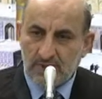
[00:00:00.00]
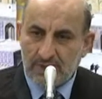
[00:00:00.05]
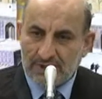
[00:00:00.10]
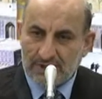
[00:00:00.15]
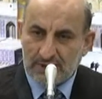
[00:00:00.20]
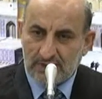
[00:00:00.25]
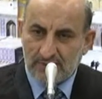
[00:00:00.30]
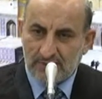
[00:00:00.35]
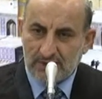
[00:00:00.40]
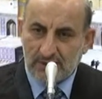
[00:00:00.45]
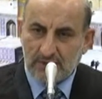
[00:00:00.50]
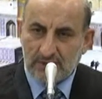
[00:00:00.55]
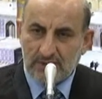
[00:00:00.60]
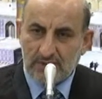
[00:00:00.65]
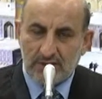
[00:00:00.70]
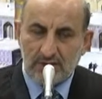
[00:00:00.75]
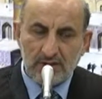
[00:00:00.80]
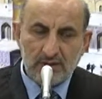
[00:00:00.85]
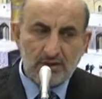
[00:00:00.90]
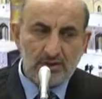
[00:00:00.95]
That
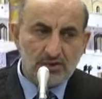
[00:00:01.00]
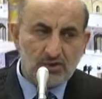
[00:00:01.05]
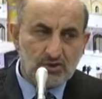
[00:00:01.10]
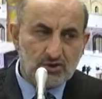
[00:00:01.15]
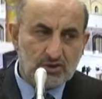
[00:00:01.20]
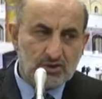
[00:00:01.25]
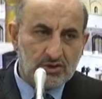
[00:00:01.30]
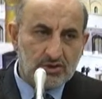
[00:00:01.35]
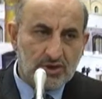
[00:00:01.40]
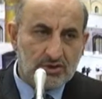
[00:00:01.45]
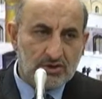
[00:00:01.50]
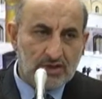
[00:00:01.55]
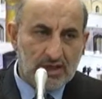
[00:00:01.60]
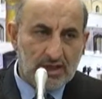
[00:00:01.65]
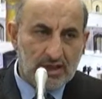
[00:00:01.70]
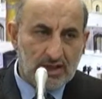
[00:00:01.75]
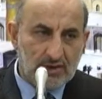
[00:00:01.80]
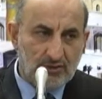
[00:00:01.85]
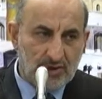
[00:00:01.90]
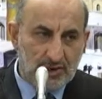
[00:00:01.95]
blood should not
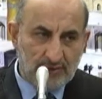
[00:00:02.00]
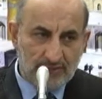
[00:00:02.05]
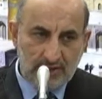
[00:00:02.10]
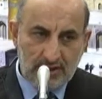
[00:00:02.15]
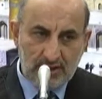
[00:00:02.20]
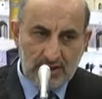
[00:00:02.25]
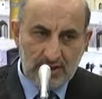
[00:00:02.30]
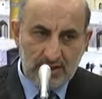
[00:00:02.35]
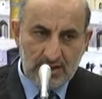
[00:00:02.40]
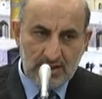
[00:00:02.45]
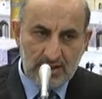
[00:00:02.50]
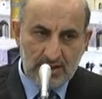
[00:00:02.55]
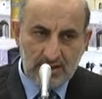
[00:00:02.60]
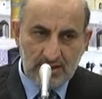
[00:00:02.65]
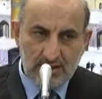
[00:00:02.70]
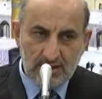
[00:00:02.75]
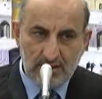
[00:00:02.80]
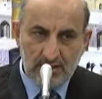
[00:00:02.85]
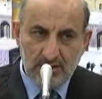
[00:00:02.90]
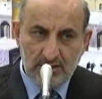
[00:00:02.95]
allow even
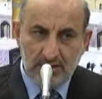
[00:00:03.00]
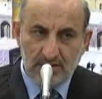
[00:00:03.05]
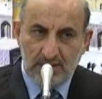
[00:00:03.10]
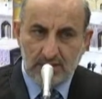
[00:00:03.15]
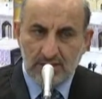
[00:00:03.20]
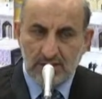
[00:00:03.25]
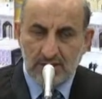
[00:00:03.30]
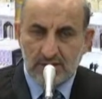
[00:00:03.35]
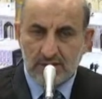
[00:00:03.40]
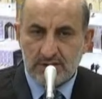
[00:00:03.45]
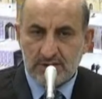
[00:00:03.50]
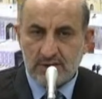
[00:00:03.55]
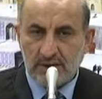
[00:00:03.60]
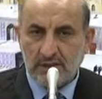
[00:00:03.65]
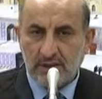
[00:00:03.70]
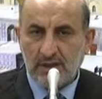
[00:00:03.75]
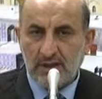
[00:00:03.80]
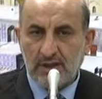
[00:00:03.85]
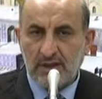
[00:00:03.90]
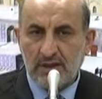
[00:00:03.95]
a
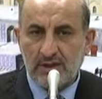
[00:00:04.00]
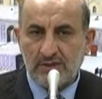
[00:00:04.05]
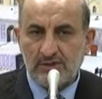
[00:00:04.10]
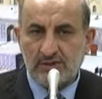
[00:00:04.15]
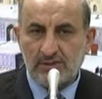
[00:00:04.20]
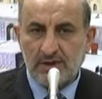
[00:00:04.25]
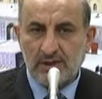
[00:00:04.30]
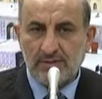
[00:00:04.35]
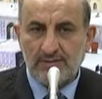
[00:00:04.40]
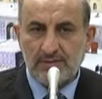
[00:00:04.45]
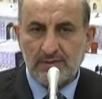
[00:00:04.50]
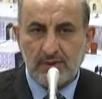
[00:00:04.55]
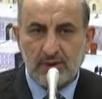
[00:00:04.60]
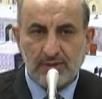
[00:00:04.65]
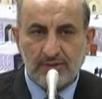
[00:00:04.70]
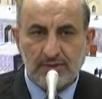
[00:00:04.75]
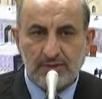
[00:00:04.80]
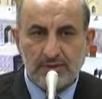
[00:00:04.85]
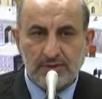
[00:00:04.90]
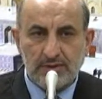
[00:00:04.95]
single drop
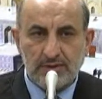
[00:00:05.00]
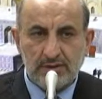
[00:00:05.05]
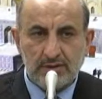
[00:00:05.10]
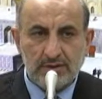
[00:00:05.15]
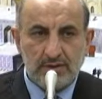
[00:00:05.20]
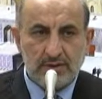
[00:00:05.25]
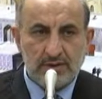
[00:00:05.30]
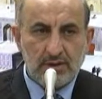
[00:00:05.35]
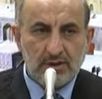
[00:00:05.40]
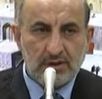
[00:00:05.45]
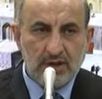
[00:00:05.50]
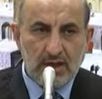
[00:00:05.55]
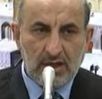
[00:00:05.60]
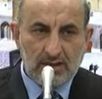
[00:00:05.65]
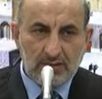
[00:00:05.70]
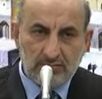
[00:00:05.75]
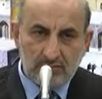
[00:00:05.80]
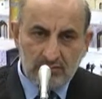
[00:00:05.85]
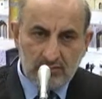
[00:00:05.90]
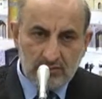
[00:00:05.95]
of it.
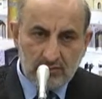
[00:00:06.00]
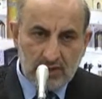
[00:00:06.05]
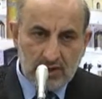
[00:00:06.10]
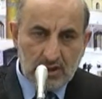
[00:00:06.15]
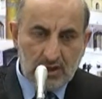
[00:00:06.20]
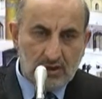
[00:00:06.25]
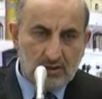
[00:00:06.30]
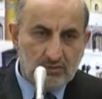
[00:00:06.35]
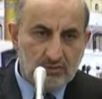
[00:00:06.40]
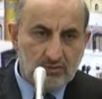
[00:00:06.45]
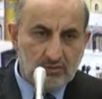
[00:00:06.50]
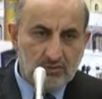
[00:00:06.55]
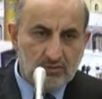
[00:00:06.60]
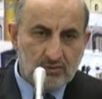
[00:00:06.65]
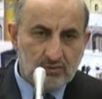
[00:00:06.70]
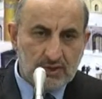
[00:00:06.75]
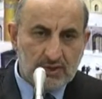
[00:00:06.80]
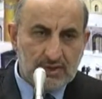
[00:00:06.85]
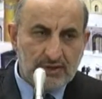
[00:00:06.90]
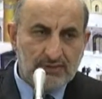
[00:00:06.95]

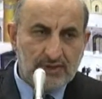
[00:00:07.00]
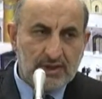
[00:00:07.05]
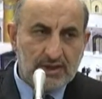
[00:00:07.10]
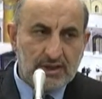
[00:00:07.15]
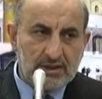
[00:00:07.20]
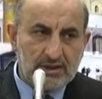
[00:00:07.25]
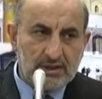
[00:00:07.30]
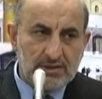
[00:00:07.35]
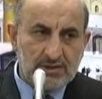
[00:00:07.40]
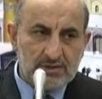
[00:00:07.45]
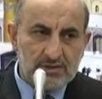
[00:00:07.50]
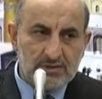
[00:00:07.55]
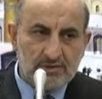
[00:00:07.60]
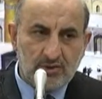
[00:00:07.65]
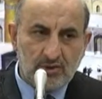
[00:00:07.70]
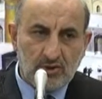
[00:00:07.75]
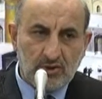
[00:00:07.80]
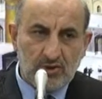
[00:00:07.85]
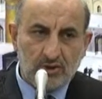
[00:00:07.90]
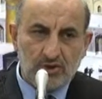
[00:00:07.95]
Whatever it is
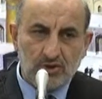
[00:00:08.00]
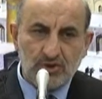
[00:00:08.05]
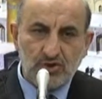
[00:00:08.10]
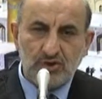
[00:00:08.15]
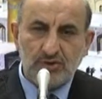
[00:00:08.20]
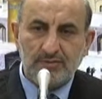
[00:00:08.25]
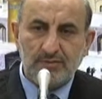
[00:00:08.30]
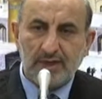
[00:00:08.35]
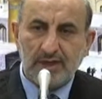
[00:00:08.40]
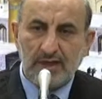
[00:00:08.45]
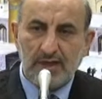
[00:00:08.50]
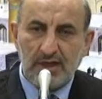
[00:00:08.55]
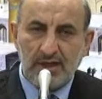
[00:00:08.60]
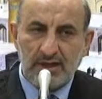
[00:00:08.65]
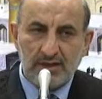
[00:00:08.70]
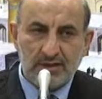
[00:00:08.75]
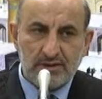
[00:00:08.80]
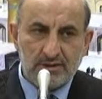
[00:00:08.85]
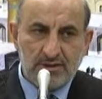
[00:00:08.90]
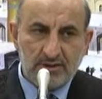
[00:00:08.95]
small should be
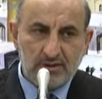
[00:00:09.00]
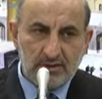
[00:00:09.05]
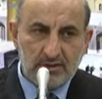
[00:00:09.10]
cleaned.